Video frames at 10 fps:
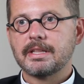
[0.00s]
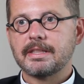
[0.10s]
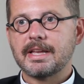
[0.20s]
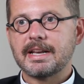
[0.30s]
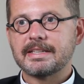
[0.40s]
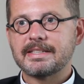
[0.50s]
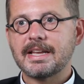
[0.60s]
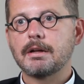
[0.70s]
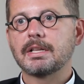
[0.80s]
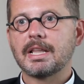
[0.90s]
that it
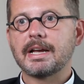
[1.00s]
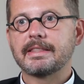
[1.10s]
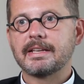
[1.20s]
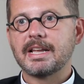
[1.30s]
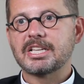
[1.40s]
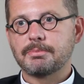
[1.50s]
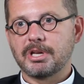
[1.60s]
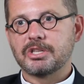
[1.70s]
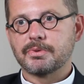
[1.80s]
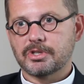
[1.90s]
sounded like the next
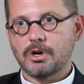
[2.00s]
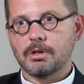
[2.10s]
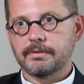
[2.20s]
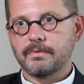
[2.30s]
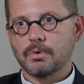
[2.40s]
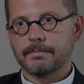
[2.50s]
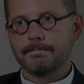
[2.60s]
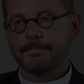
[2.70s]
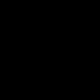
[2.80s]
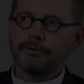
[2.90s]
place was calling for.
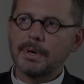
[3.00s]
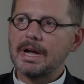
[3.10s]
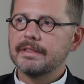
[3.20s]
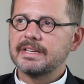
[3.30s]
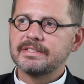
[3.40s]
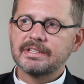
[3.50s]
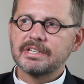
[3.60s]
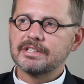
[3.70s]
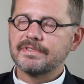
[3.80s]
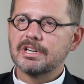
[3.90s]
Throughout these
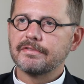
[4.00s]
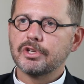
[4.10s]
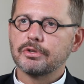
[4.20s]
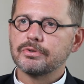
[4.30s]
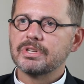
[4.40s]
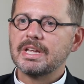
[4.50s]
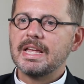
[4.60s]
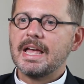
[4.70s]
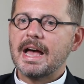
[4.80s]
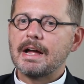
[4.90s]
series of interviews,
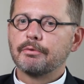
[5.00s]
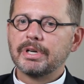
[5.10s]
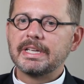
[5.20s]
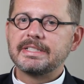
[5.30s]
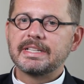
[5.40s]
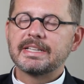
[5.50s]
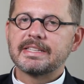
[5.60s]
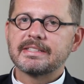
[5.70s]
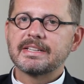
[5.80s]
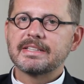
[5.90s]
I really did
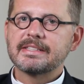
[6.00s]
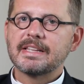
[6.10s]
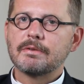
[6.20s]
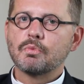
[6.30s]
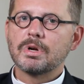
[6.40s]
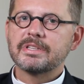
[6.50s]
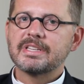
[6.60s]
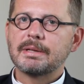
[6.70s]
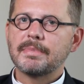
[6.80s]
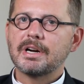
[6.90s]
get the sense that what
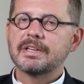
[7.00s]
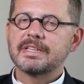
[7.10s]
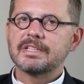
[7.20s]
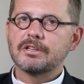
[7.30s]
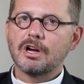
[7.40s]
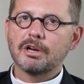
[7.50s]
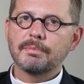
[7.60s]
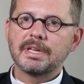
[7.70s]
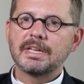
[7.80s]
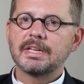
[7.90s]
St. Mary's had
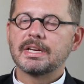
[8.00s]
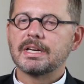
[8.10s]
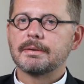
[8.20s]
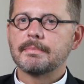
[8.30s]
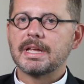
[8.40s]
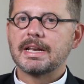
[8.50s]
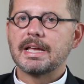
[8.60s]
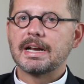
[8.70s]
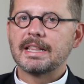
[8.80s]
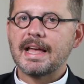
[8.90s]
taught me
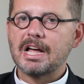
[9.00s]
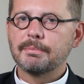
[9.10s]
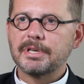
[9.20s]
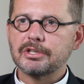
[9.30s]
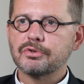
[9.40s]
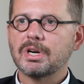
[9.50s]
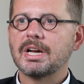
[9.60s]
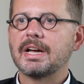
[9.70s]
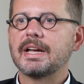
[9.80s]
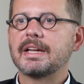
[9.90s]
and allowed me to
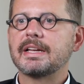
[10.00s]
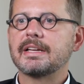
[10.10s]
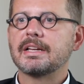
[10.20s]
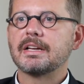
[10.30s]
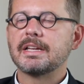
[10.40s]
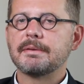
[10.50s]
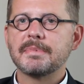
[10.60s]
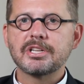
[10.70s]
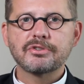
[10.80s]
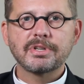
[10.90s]
try
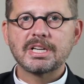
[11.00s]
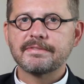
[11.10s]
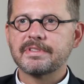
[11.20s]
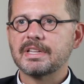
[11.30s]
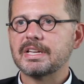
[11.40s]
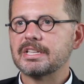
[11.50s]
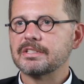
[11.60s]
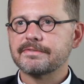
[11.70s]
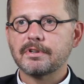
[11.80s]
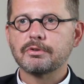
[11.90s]
administrative
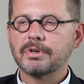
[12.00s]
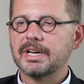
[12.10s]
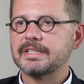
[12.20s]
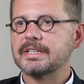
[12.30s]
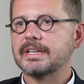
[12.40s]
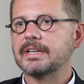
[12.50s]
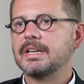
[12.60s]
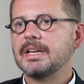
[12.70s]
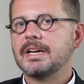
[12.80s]
things, fundraising,